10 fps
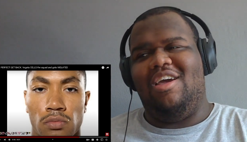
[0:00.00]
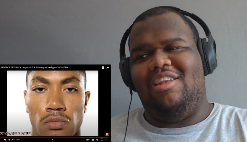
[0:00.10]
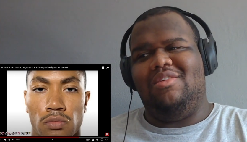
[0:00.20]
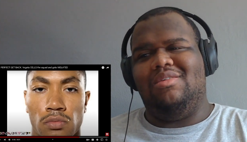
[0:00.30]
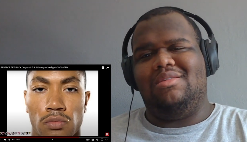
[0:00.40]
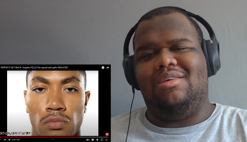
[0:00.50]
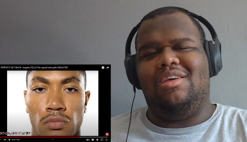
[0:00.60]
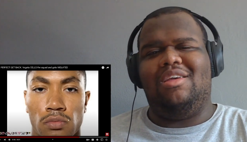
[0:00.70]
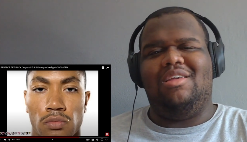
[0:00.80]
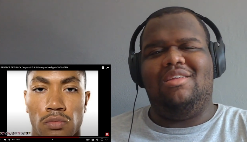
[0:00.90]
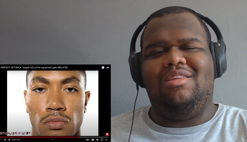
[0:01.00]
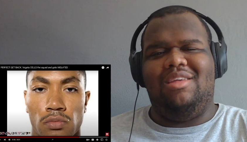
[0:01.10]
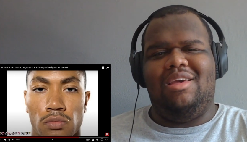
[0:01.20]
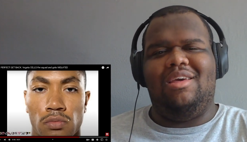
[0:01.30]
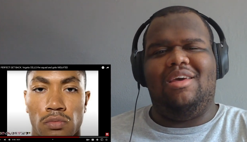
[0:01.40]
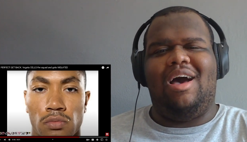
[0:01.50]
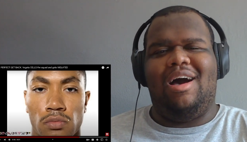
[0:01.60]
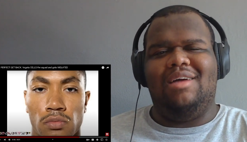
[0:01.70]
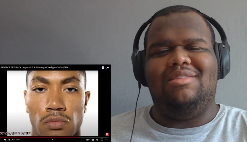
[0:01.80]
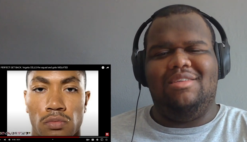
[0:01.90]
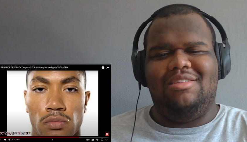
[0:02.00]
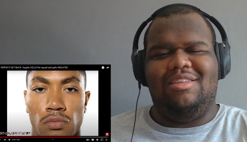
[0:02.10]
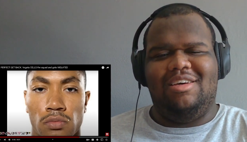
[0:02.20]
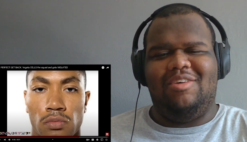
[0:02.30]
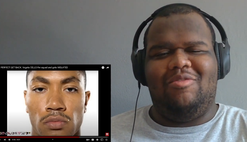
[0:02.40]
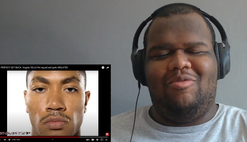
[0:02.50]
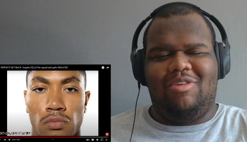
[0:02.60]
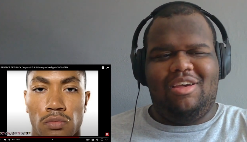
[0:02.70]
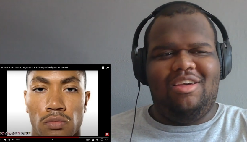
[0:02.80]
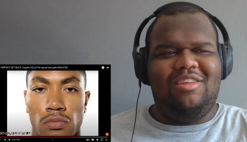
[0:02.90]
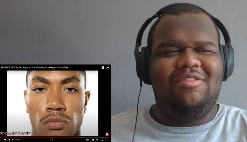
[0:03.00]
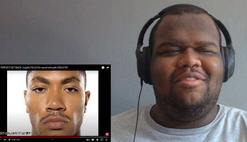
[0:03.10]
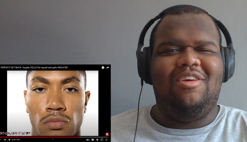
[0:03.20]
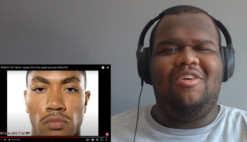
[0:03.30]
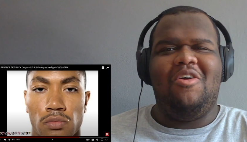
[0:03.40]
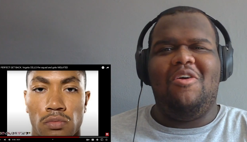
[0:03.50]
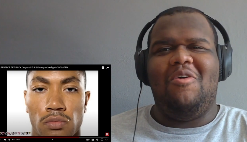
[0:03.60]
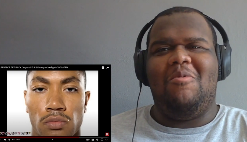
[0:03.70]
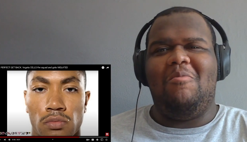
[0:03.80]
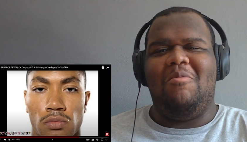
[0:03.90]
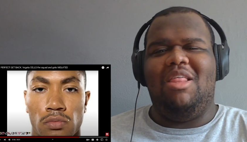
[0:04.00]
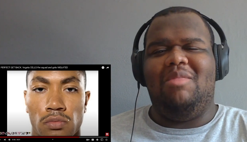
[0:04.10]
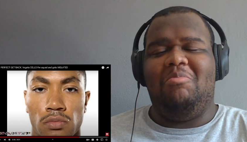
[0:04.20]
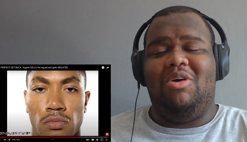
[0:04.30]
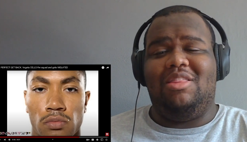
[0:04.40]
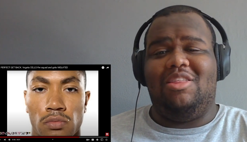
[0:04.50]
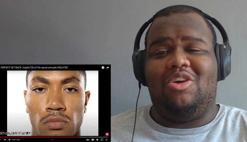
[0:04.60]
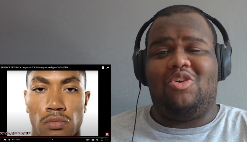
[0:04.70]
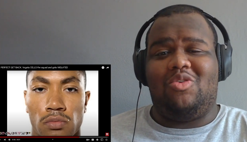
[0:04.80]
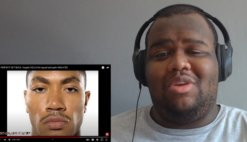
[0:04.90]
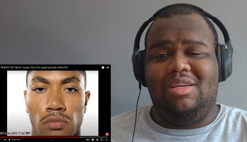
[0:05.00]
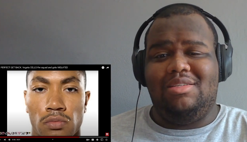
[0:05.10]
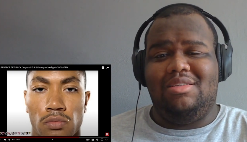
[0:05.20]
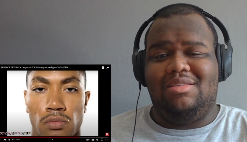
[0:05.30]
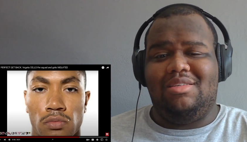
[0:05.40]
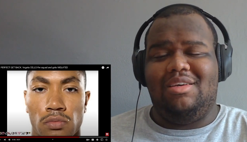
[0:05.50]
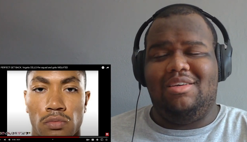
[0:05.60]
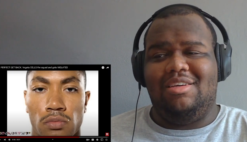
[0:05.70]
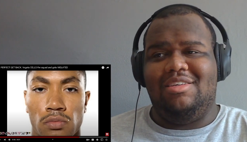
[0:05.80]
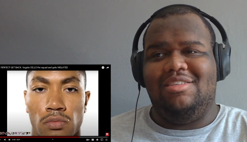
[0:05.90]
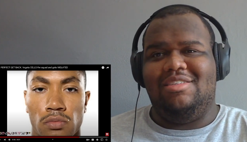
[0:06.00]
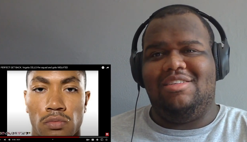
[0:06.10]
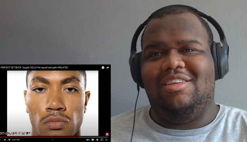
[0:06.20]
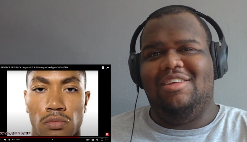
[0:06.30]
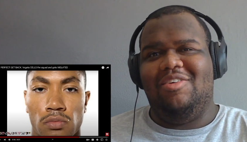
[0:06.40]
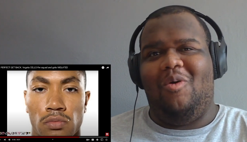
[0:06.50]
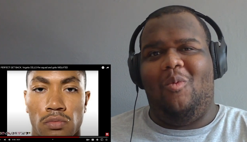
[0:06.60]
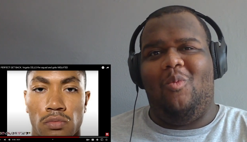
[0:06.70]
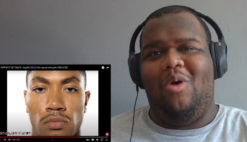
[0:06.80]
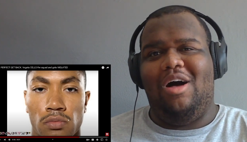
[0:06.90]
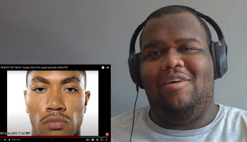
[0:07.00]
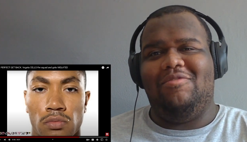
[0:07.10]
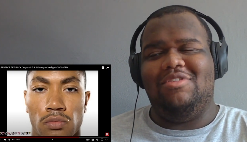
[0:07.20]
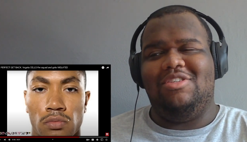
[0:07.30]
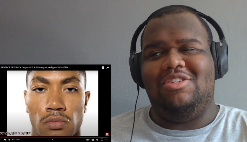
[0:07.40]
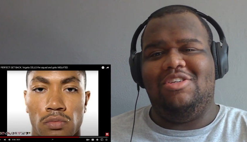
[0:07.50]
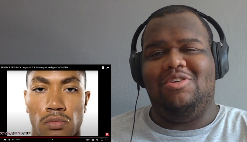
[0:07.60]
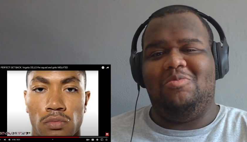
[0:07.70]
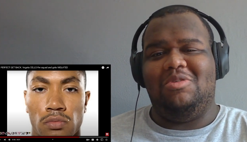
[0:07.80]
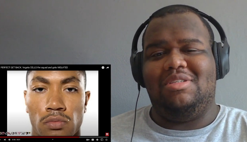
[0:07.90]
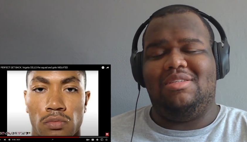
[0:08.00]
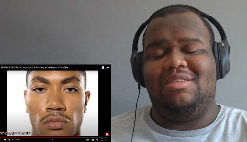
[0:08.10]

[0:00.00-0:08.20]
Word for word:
Speaker 1: and he was like, Yeah, I did that, right? But the crazy thing is, while Vegeta was